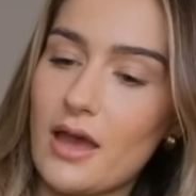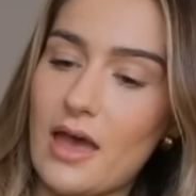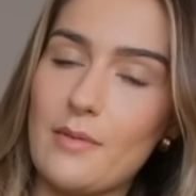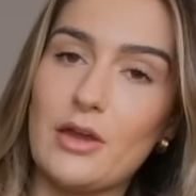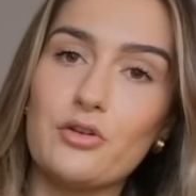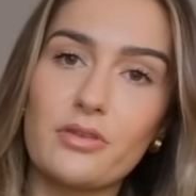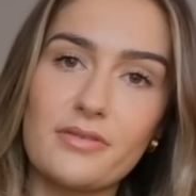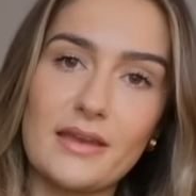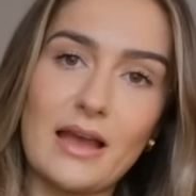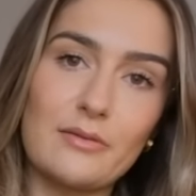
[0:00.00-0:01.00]
Another
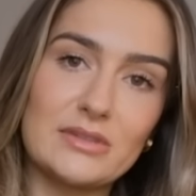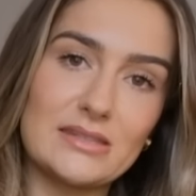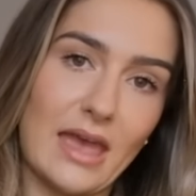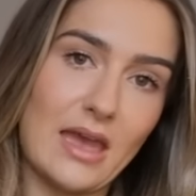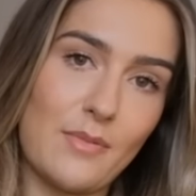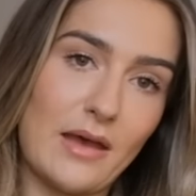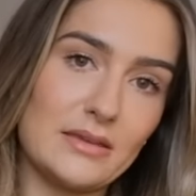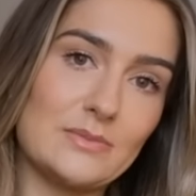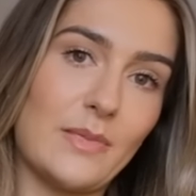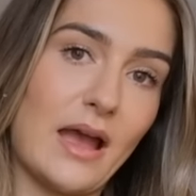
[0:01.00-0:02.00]
thing I would say about
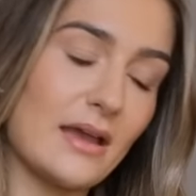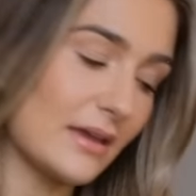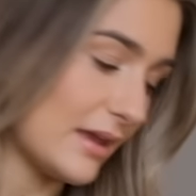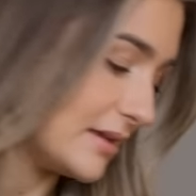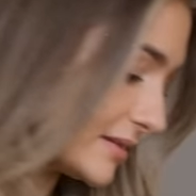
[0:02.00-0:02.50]
this bag is